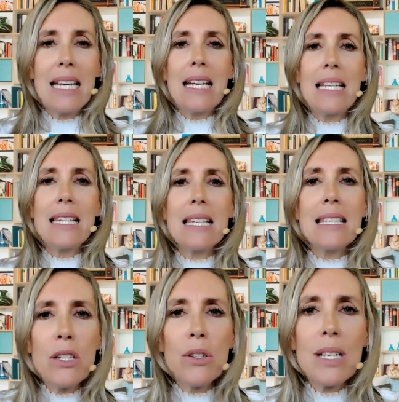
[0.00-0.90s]
it's
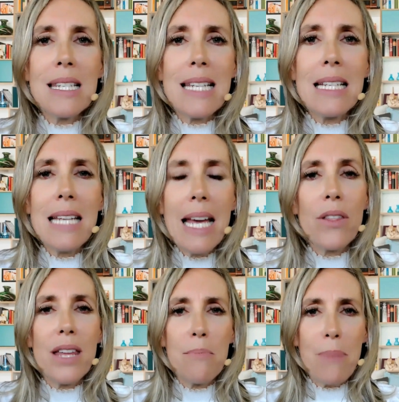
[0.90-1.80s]
essential to set
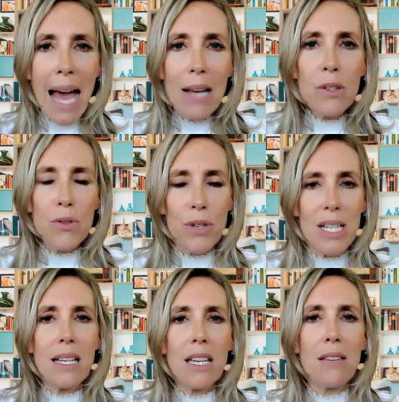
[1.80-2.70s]
healthy
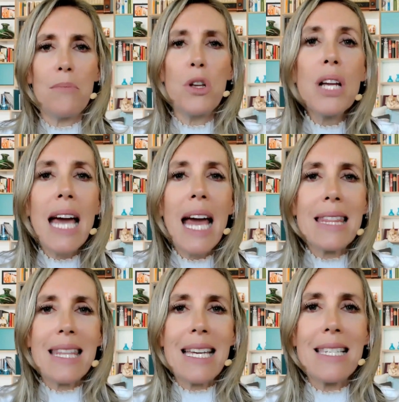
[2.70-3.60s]
boundaries and
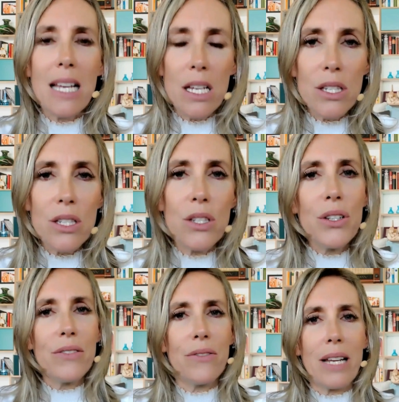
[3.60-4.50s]
communicate these
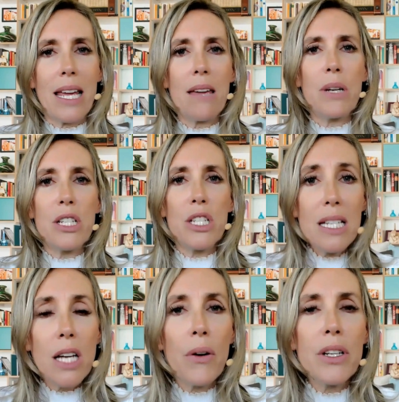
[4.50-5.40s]
assertively, which
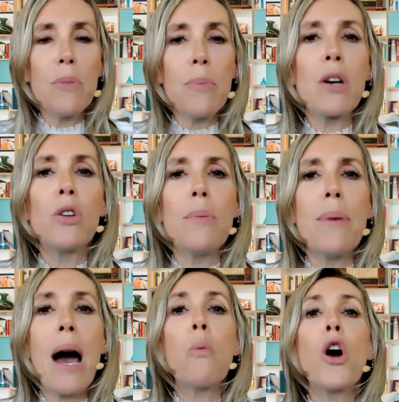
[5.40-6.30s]
is going to be all
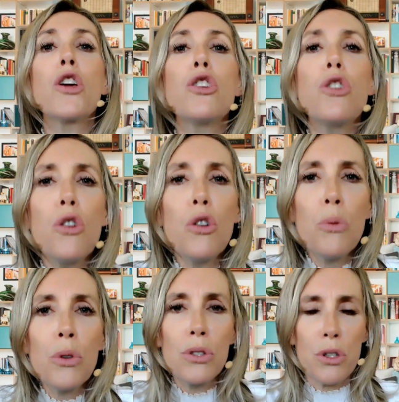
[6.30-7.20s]
about what you
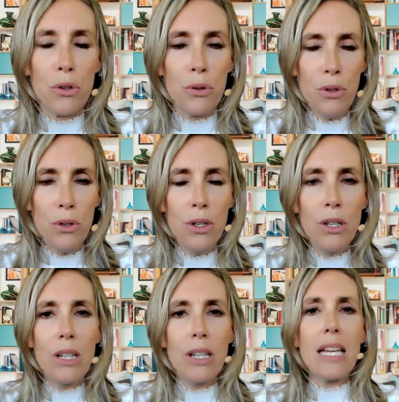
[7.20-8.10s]
will do
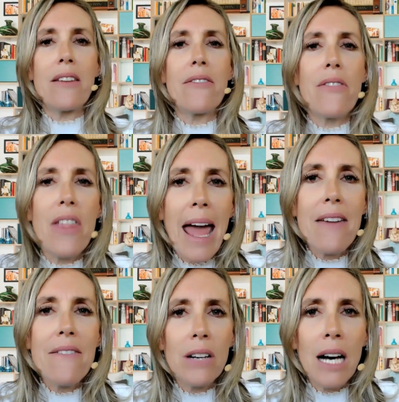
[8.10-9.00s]
if
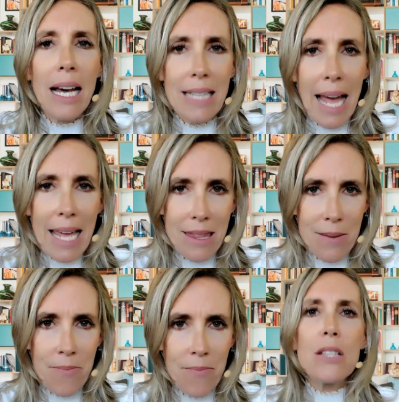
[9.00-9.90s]
they violate
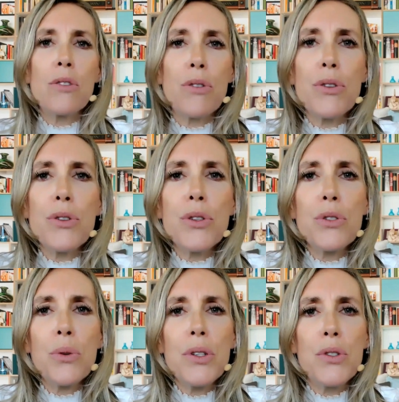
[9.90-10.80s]
them. It's crucial
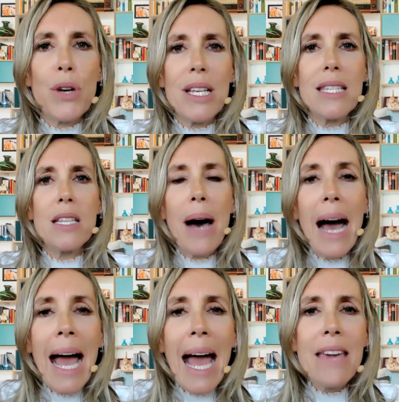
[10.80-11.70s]
to address the
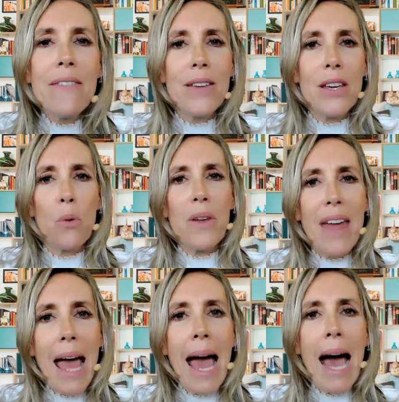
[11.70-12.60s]
behavior
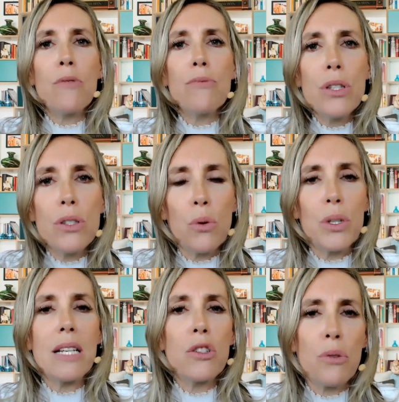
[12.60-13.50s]
without
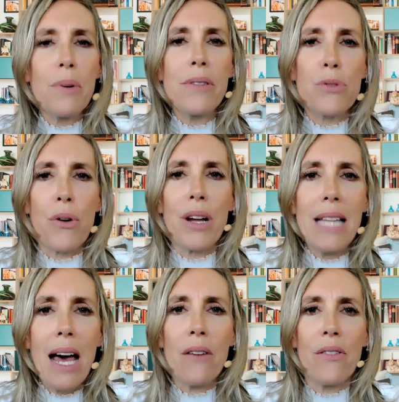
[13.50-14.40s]
resorting to withdrawing
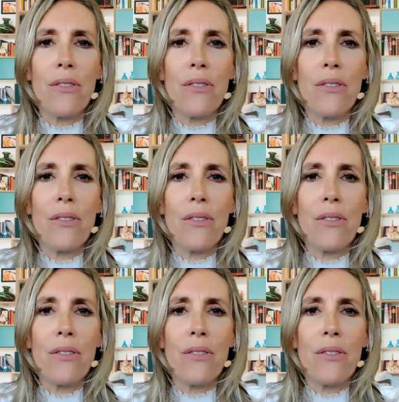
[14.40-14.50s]
love.